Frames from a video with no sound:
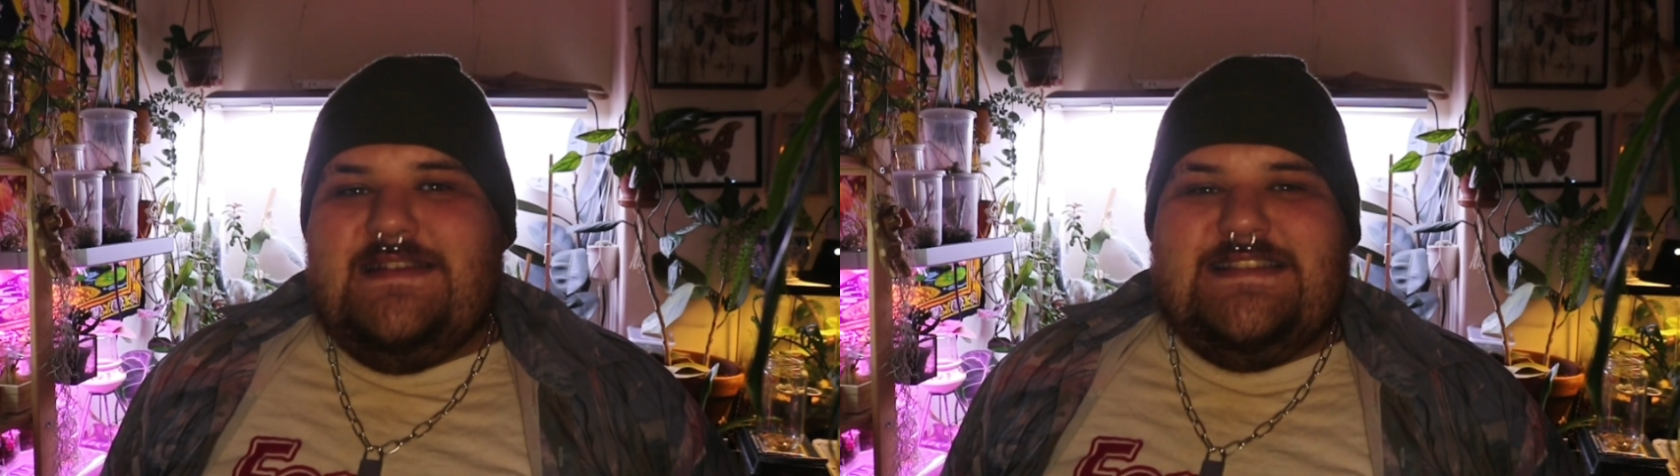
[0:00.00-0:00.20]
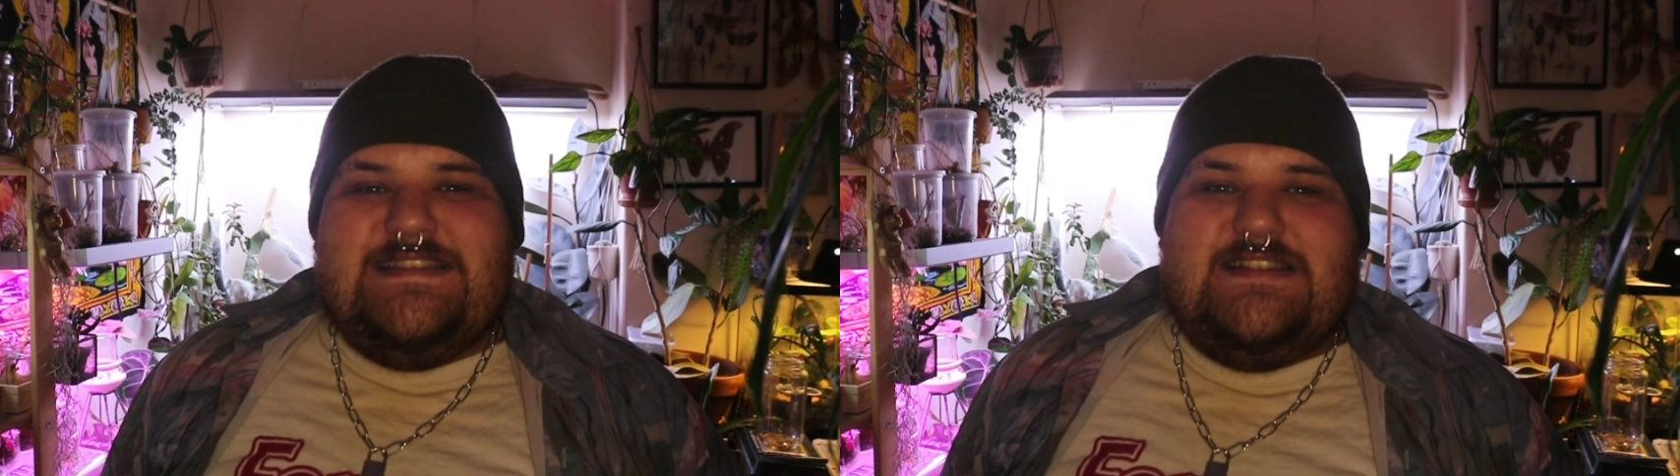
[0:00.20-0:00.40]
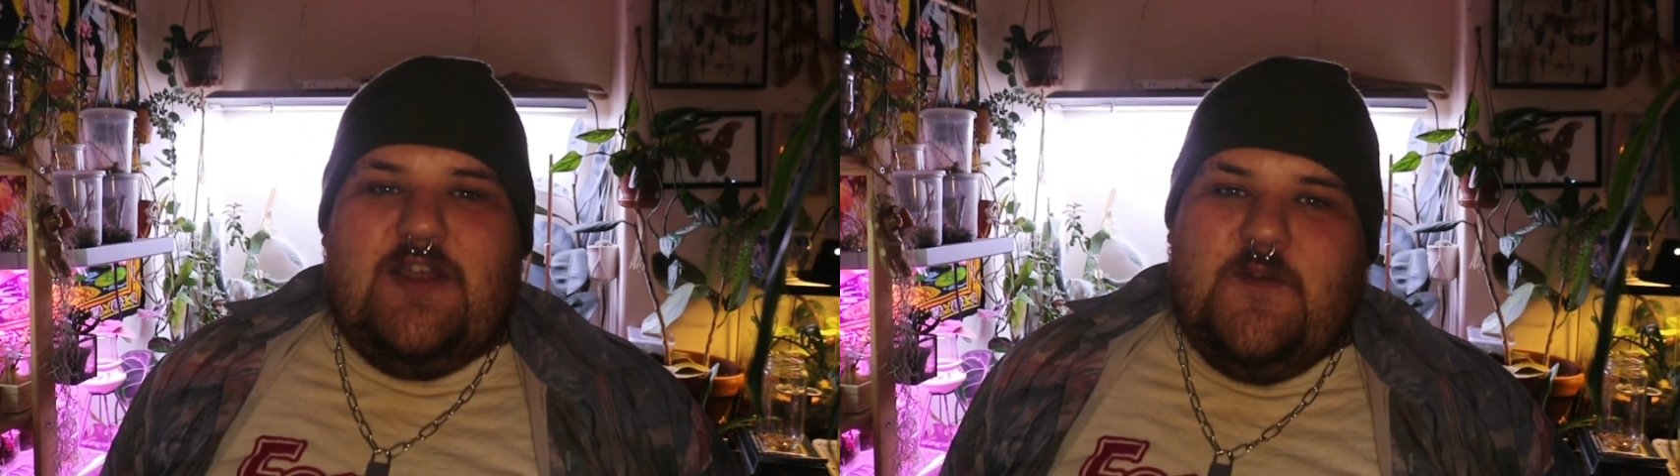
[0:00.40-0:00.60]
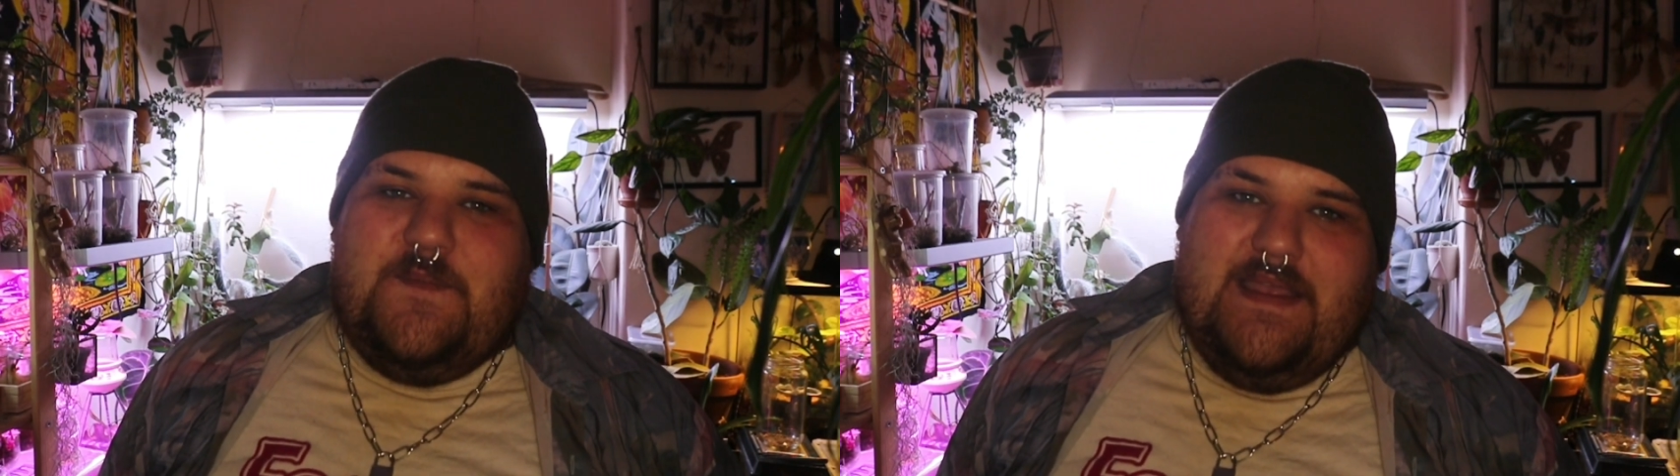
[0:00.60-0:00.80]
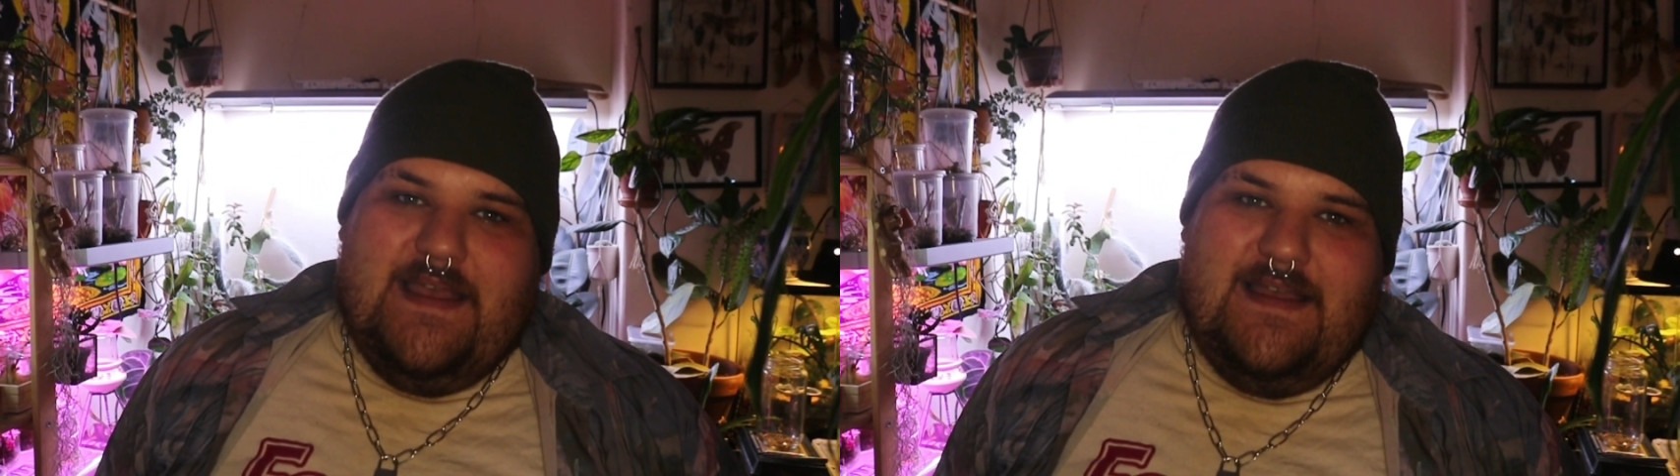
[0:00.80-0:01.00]

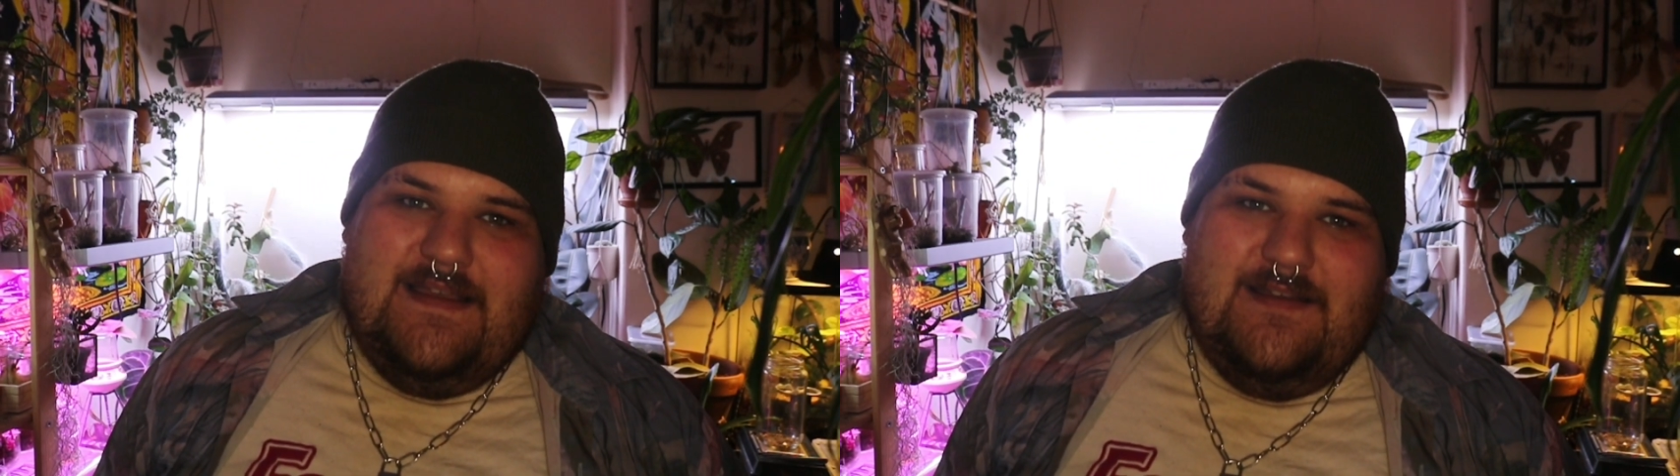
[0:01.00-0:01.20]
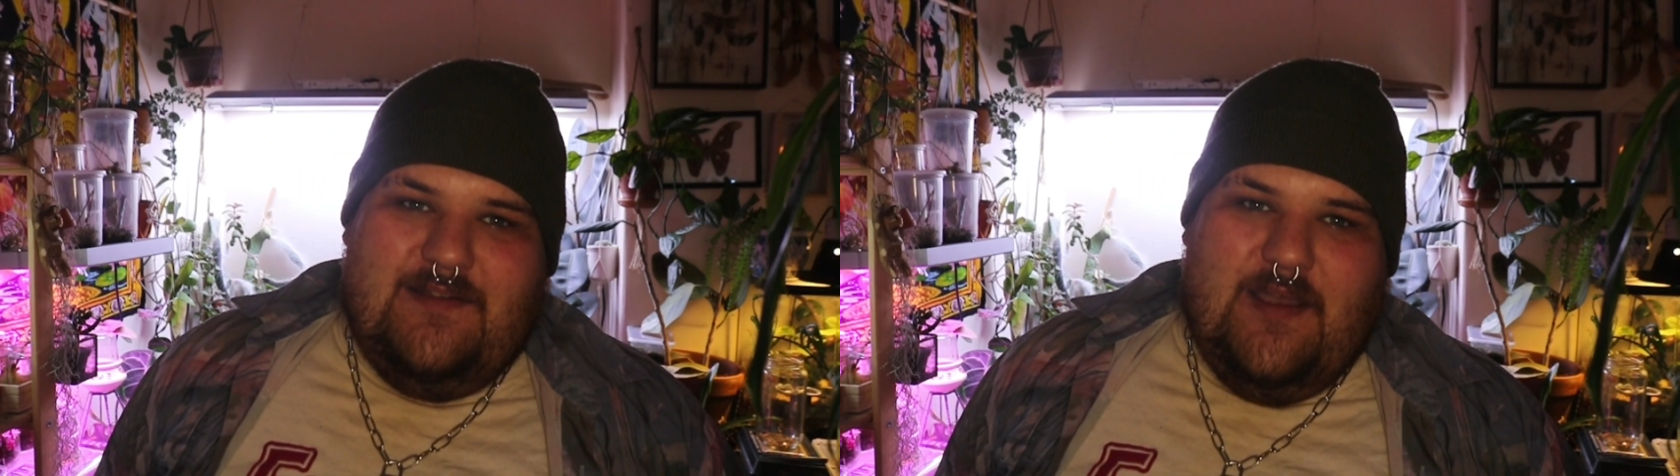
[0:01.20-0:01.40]
dystopia